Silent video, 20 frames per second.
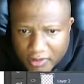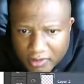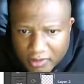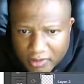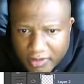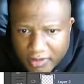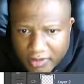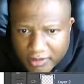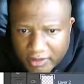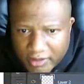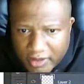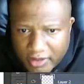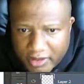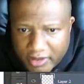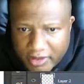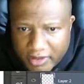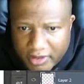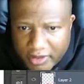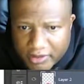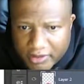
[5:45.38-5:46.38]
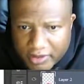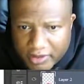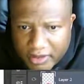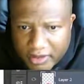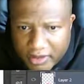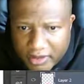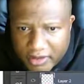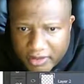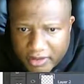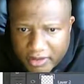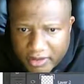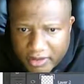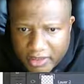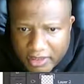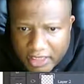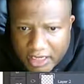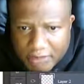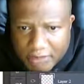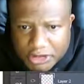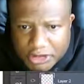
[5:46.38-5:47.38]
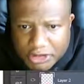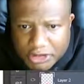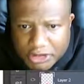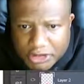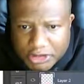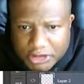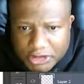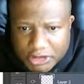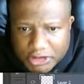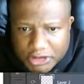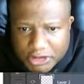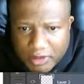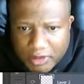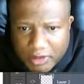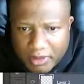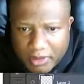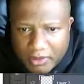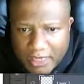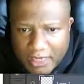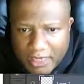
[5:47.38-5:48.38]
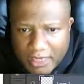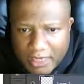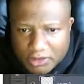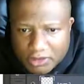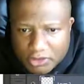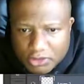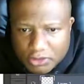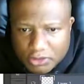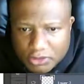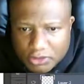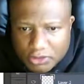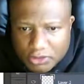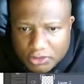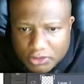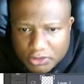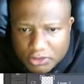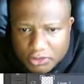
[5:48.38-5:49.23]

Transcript: right there, and I'm just using my polygonal lasso tool.